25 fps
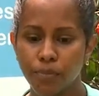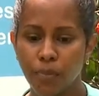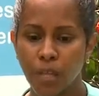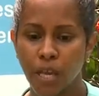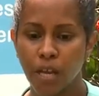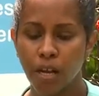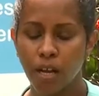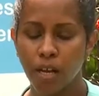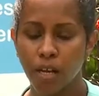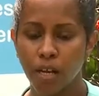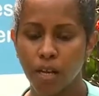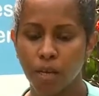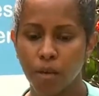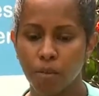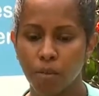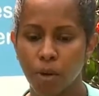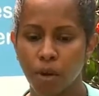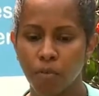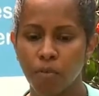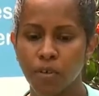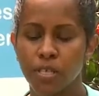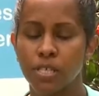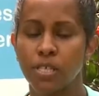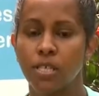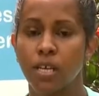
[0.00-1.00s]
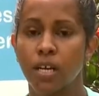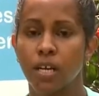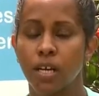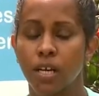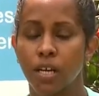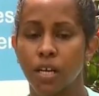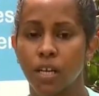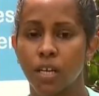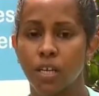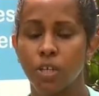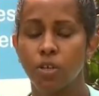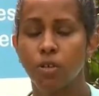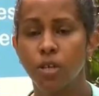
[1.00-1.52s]
offers
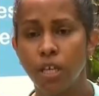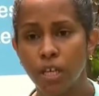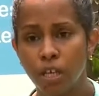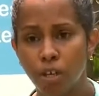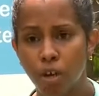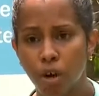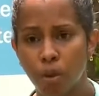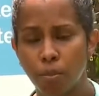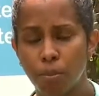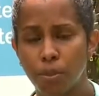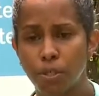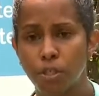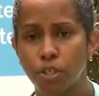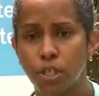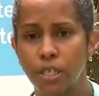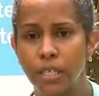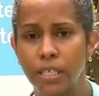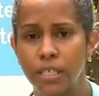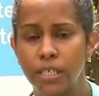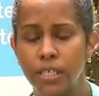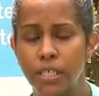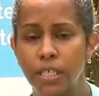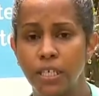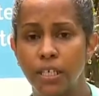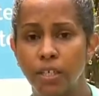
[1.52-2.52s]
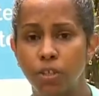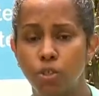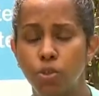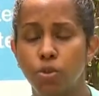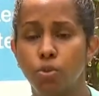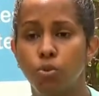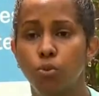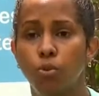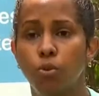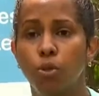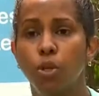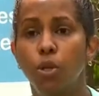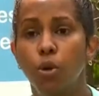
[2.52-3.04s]
a unique opportunity to
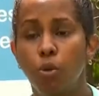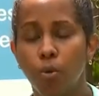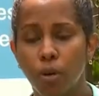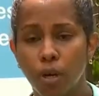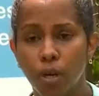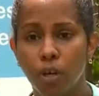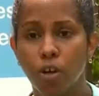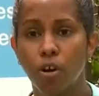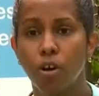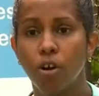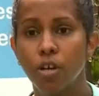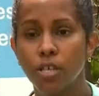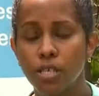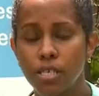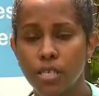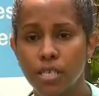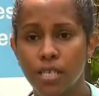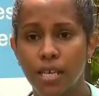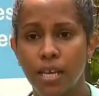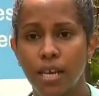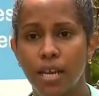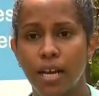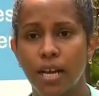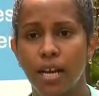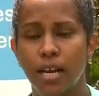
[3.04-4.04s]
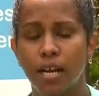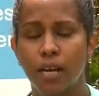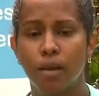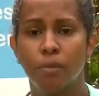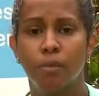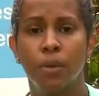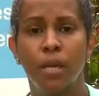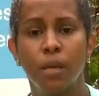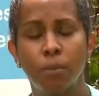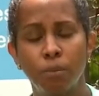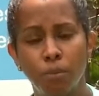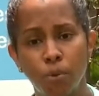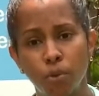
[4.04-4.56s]
lower cost,
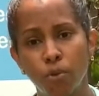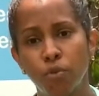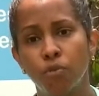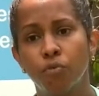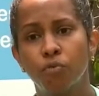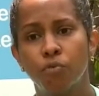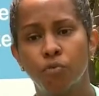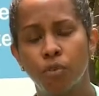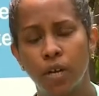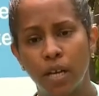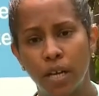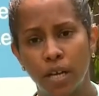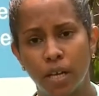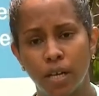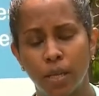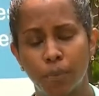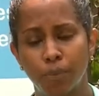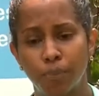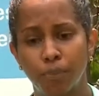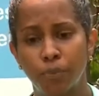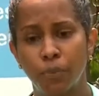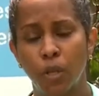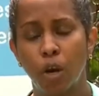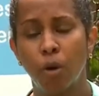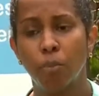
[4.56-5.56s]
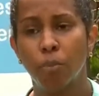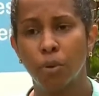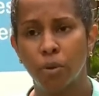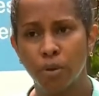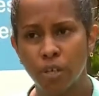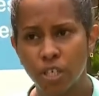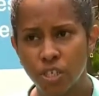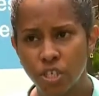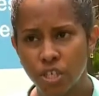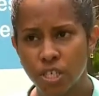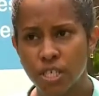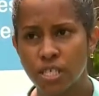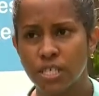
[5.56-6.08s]
improve
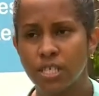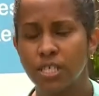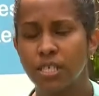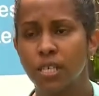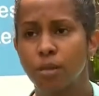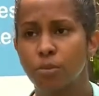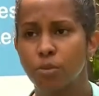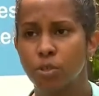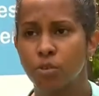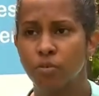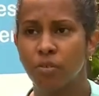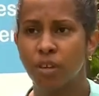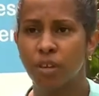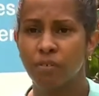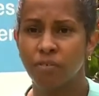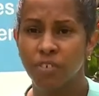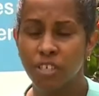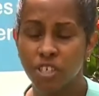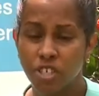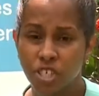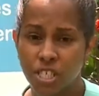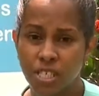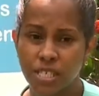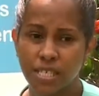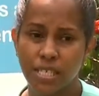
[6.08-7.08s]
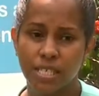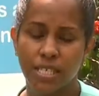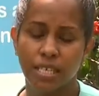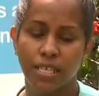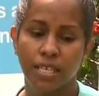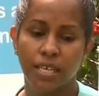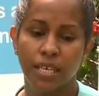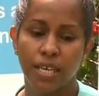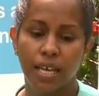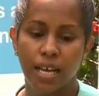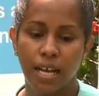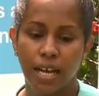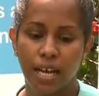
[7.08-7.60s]
operations in terms of efficiency,
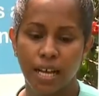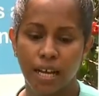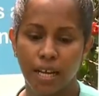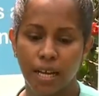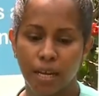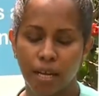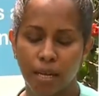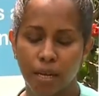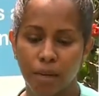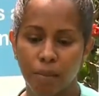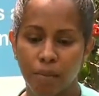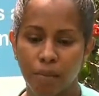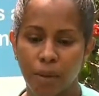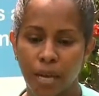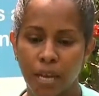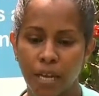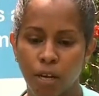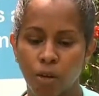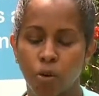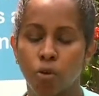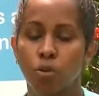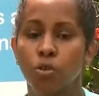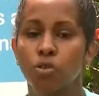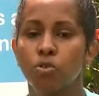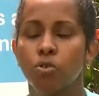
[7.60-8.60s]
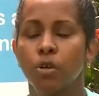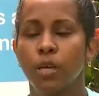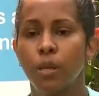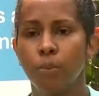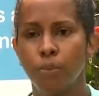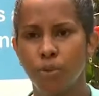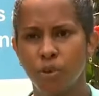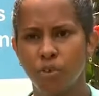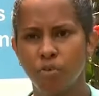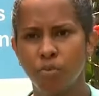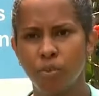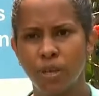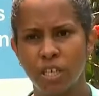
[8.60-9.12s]
and also
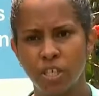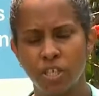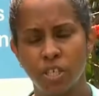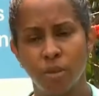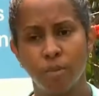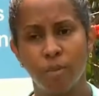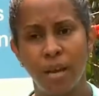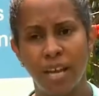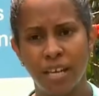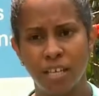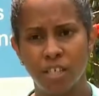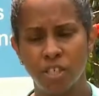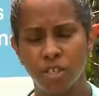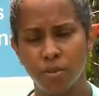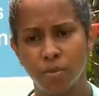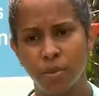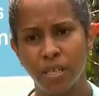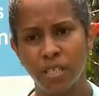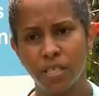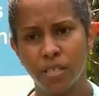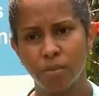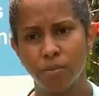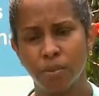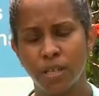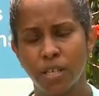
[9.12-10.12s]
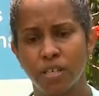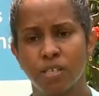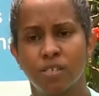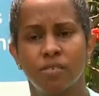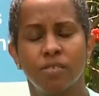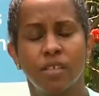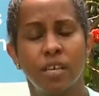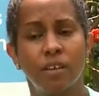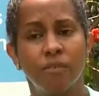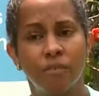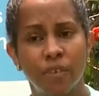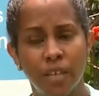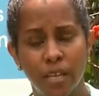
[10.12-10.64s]
improve patient management because of
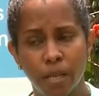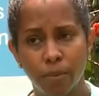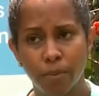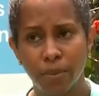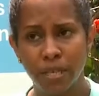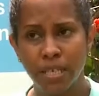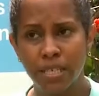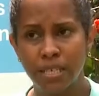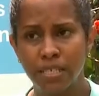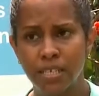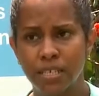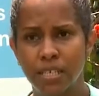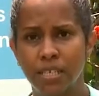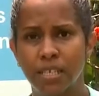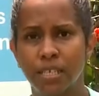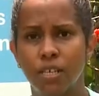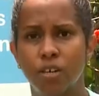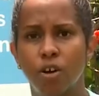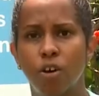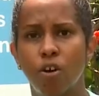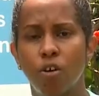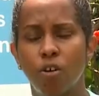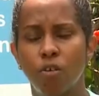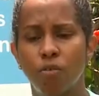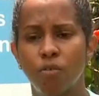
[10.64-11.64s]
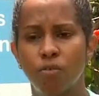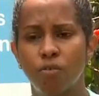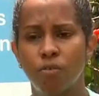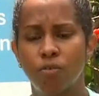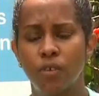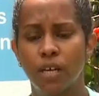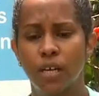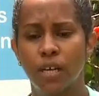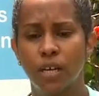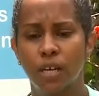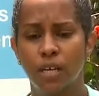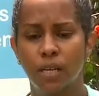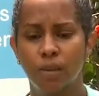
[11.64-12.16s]
the availability of
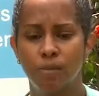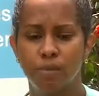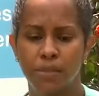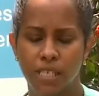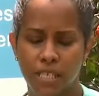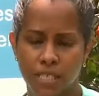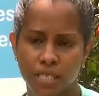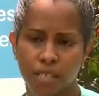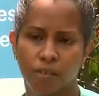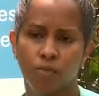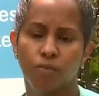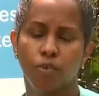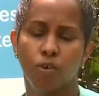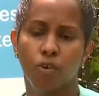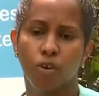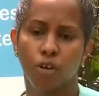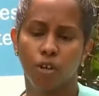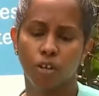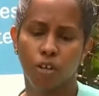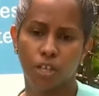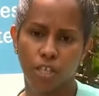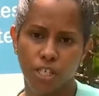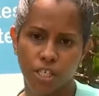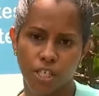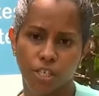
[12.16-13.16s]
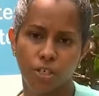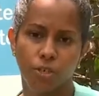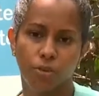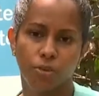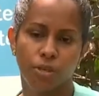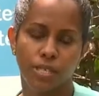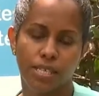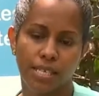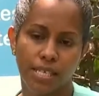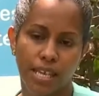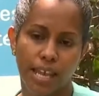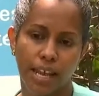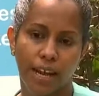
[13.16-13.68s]
data for
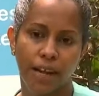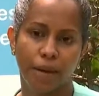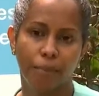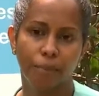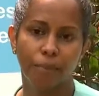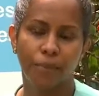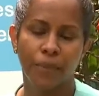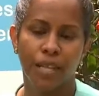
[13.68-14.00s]
continuous care.